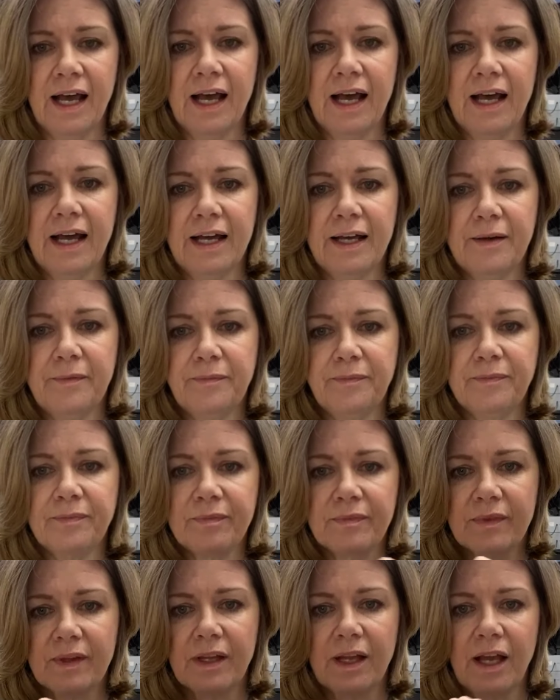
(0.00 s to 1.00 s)
I
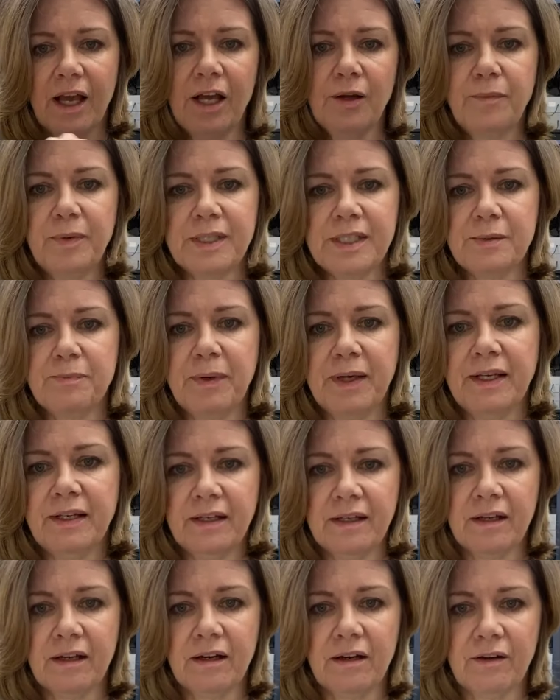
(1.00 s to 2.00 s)
hope it's been
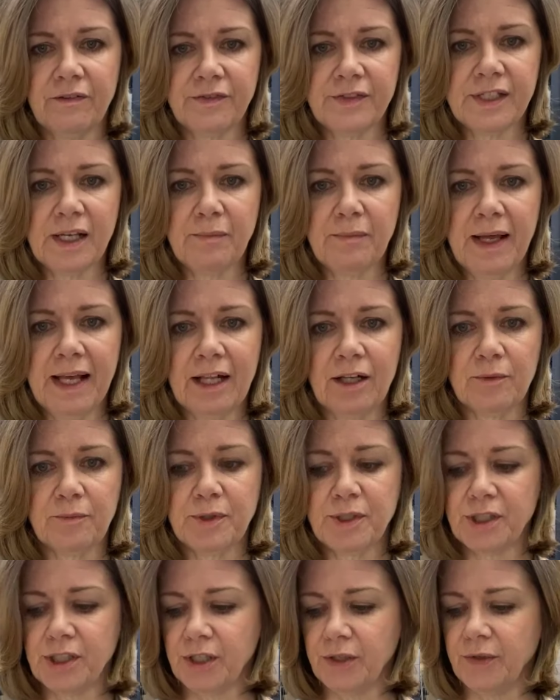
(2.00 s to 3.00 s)
of some help
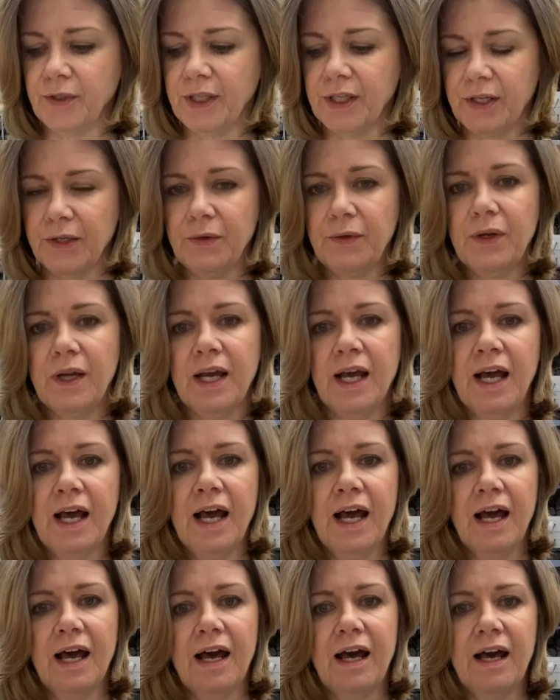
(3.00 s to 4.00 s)
to you.
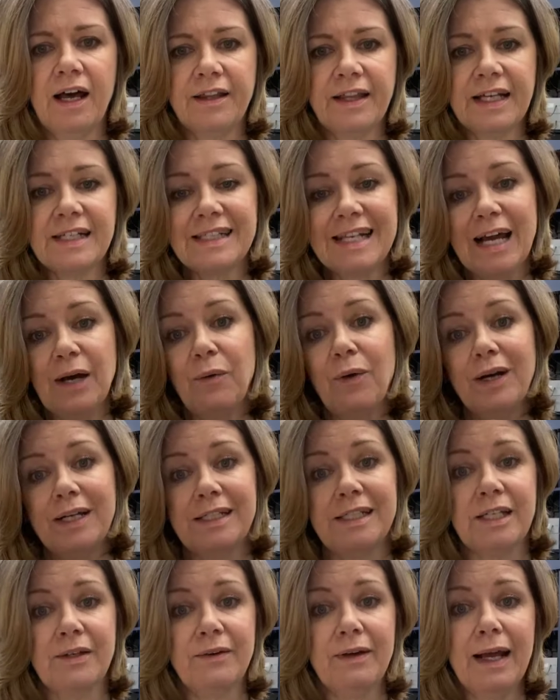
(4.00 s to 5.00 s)
That's how I
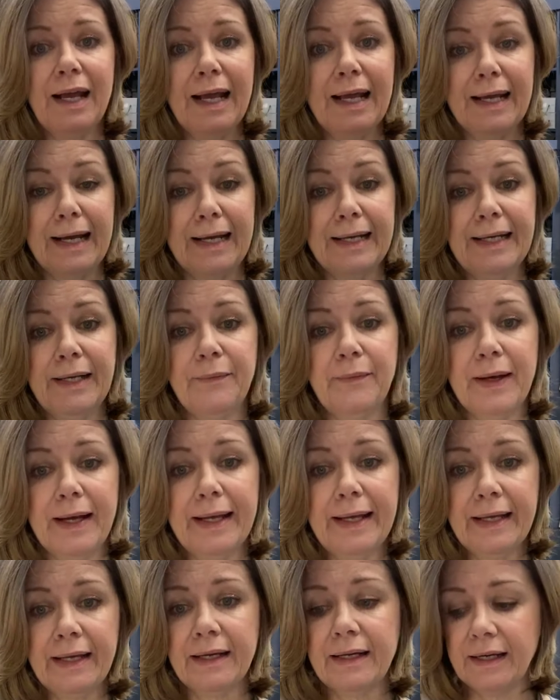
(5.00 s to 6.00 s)
do it anyway.
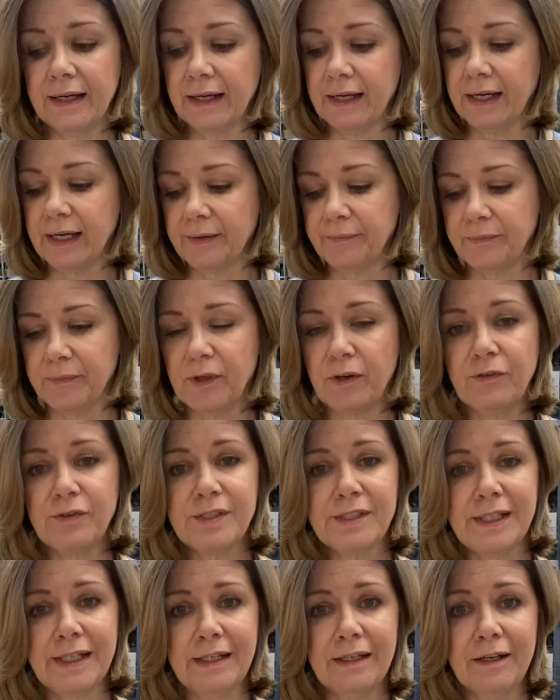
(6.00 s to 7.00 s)

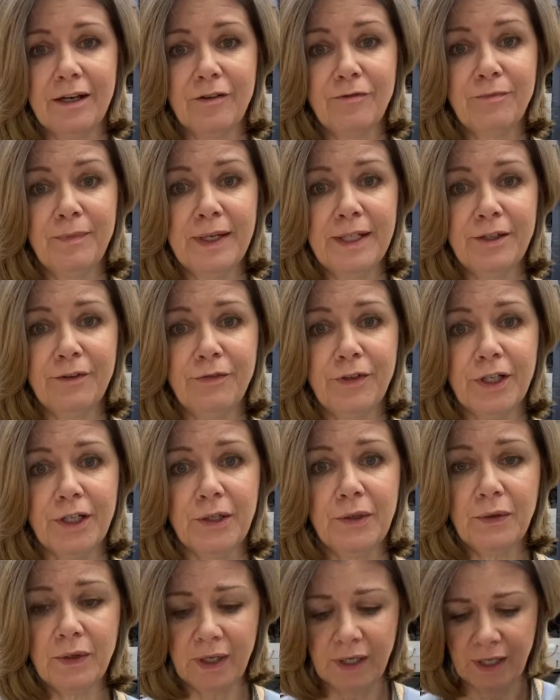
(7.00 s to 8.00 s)
Obviously I've made a
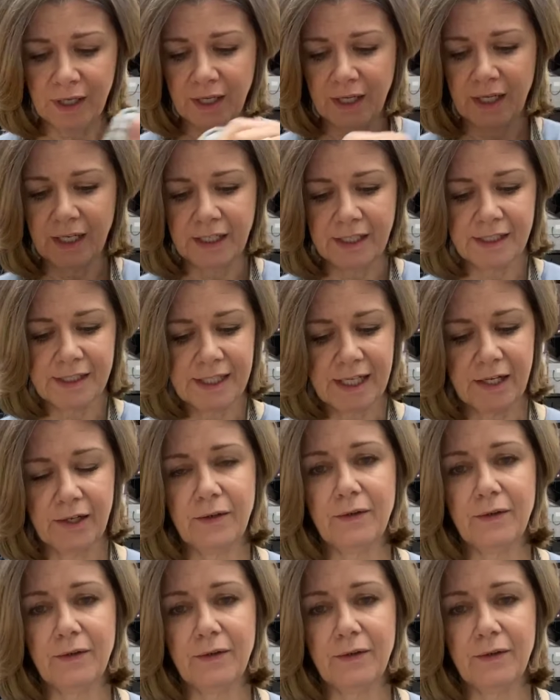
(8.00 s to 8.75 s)
few, so